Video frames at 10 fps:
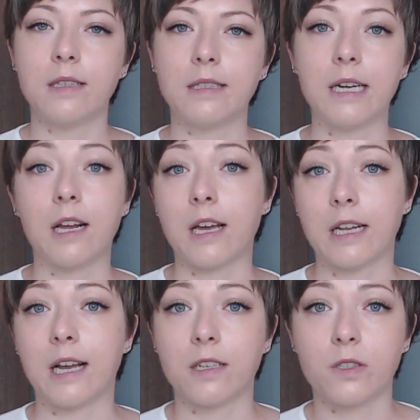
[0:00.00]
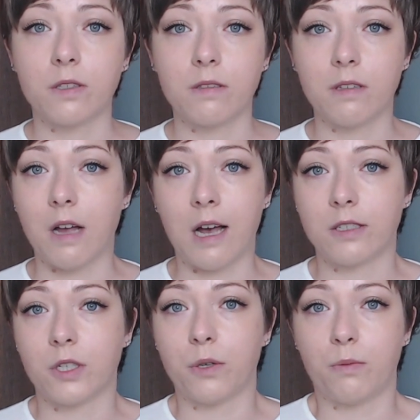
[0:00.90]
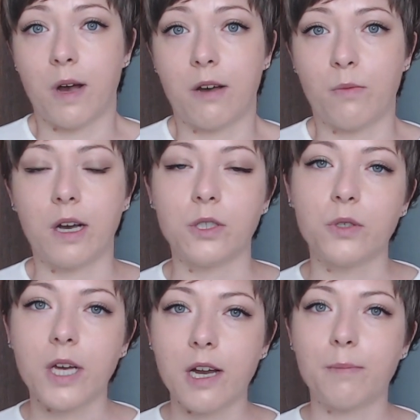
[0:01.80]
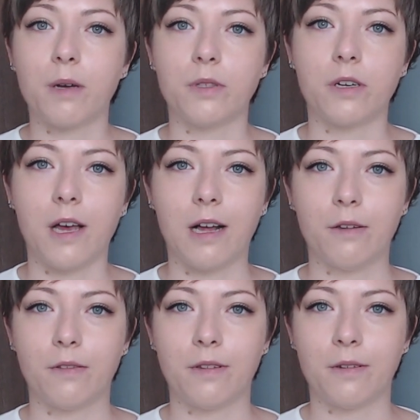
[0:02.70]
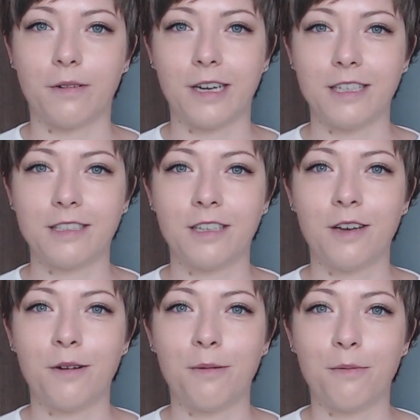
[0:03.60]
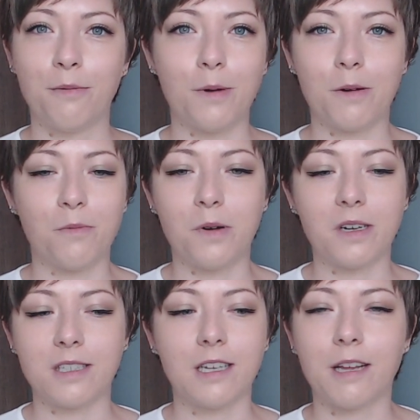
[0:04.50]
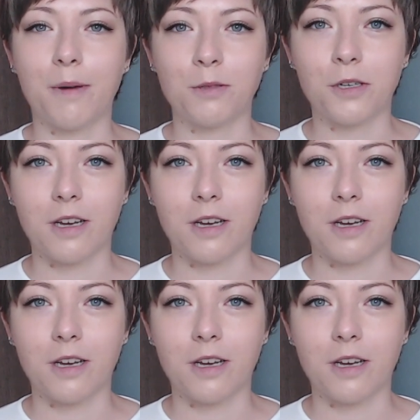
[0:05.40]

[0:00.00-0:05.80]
then I can ask you why do you care about your health, right? What is it about your